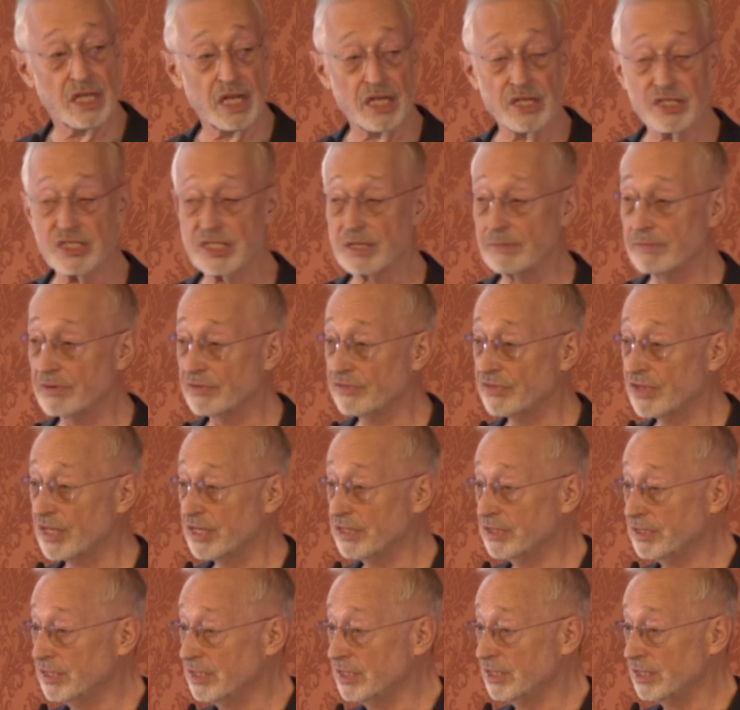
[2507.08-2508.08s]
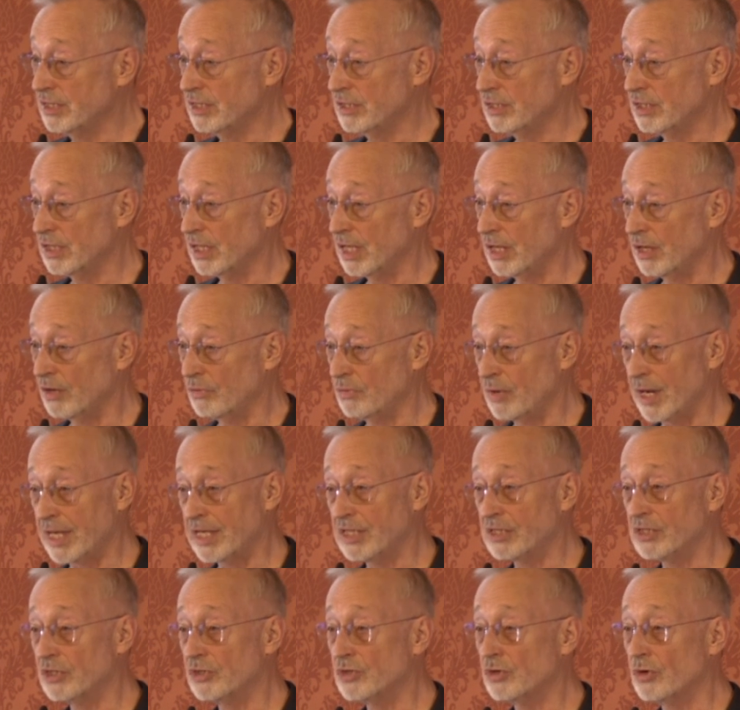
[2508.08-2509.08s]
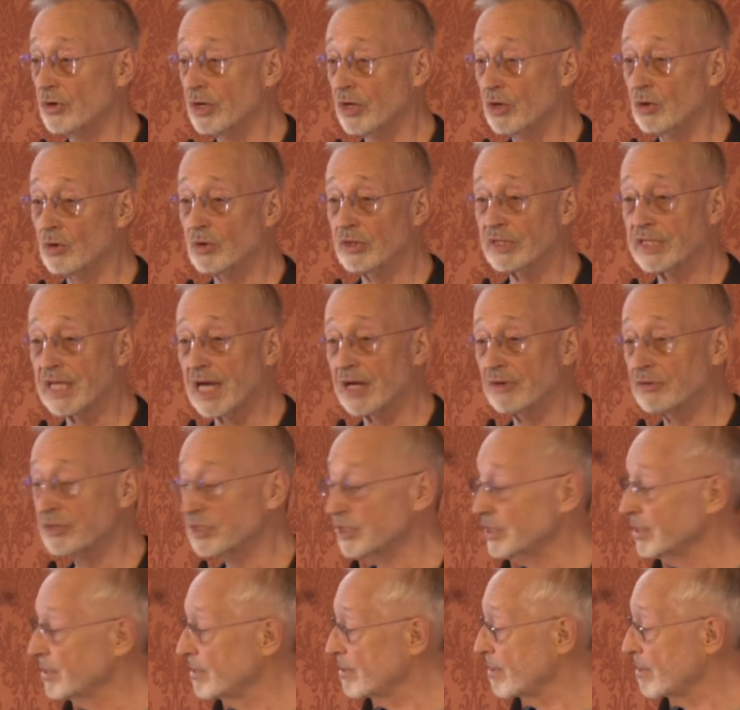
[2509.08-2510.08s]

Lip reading: some of the regulatory holdouts.